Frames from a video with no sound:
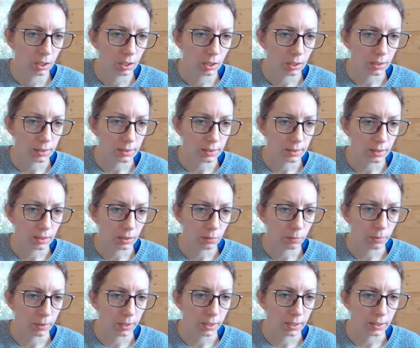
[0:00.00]
a scene
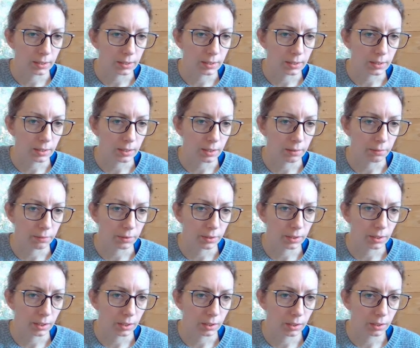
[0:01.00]
where I can see
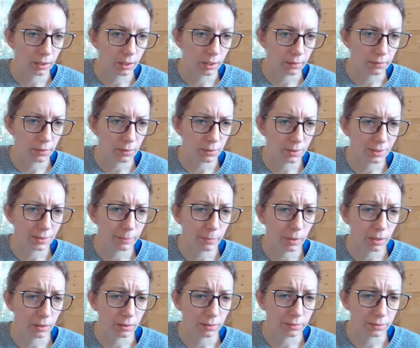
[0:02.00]
everything. I've used this
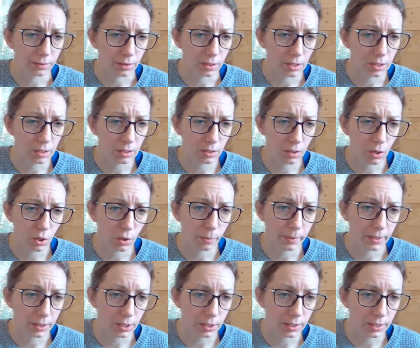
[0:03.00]
model for so
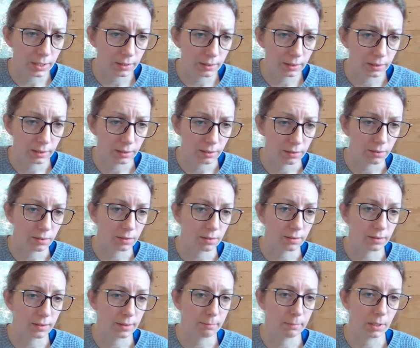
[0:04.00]
much now that there's
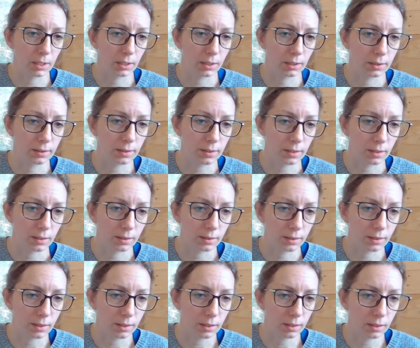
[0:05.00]
just a million scenes in
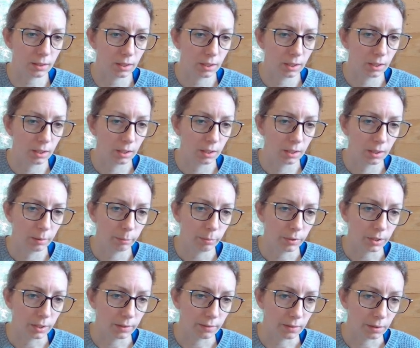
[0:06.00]
it, but
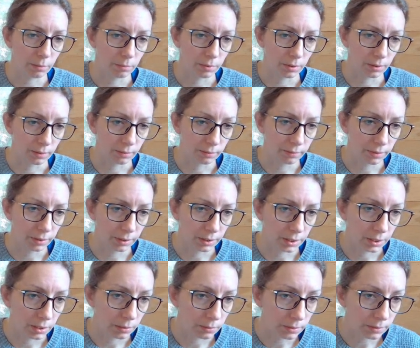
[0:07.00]
they've all been very
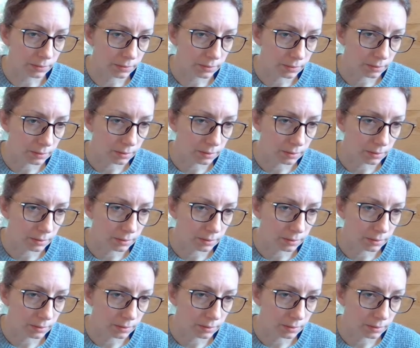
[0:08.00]
useful,